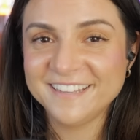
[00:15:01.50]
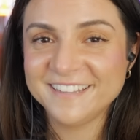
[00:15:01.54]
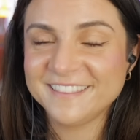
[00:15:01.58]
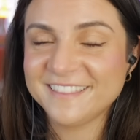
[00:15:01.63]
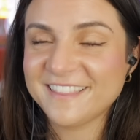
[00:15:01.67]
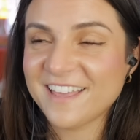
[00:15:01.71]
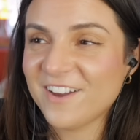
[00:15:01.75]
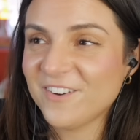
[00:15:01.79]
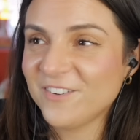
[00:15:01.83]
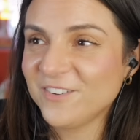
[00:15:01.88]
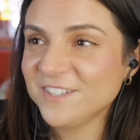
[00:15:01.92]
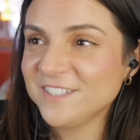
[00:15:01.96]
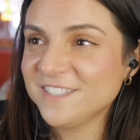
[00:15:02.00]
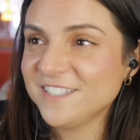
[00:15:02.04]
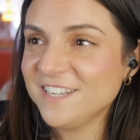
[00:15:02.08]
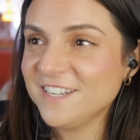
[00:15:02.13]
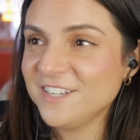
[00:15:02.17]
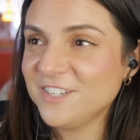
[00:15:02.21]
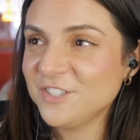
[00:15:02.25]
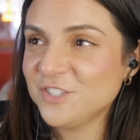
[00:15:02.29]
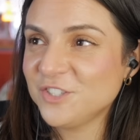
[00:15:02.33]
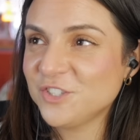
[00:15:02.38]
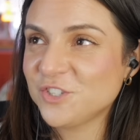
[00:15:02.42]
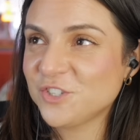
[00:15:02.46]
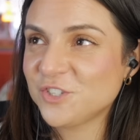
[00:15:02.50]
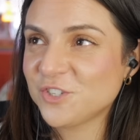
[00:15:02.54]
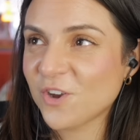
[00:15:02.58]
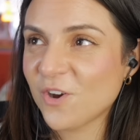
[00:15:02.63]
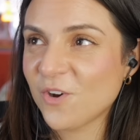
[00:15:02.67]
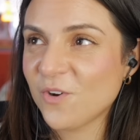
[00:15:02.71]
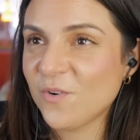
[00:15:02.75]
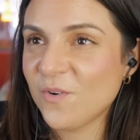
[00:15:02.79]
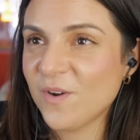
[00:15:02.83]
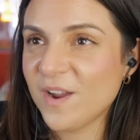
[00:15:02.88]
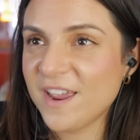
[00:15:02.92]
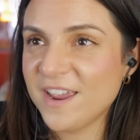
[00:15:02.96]
That was like
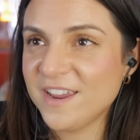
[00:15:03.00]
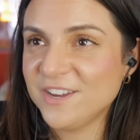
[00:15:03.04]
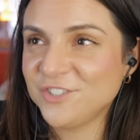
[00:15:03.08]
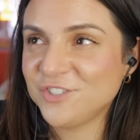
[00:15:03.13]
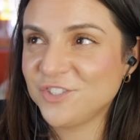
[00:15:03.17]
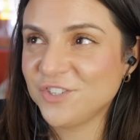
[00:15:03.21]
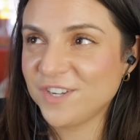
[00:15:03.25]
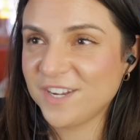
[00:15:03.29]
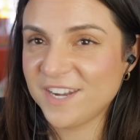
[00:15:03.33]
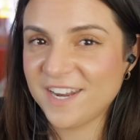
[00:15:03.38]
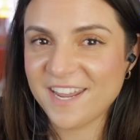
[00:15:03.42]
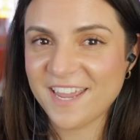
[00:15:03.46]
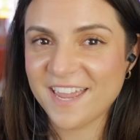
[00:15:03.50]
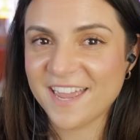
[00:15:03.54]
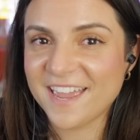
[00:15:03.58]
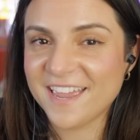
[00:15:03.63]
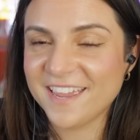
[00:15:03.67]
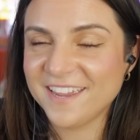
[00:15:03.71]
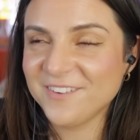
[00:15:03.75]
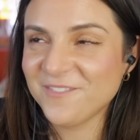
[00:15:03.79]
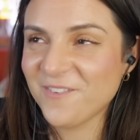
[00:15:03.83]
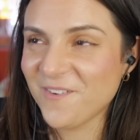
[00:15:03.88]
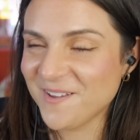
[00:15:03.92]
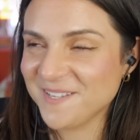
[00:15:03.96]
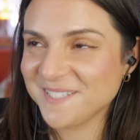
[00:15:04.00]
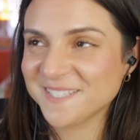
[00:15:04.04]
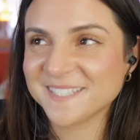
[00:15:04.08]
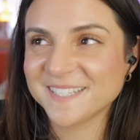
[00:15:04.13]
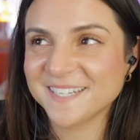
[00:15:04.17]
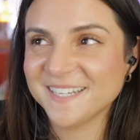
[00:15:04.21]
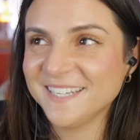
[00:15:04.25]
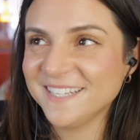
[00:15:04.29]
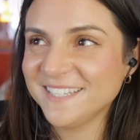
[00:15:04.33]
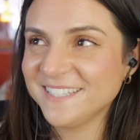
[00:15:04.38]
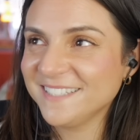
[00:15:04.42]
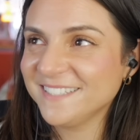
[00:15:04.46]
so Agent K, wasn't
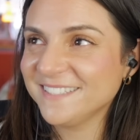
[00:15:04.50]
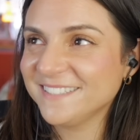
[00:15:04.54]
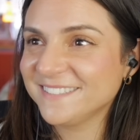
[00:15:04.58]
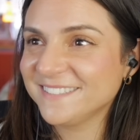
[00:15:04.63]
it?